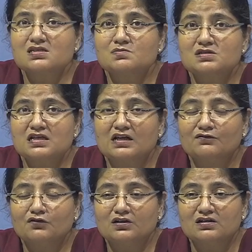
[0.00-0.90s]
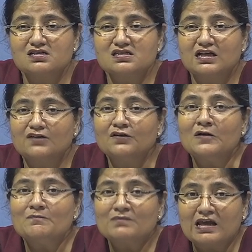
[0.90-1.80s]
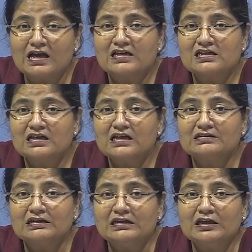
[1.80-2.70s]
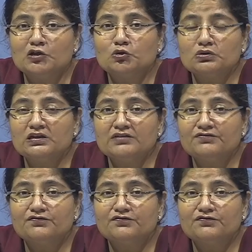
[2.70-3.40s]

himself or herself into the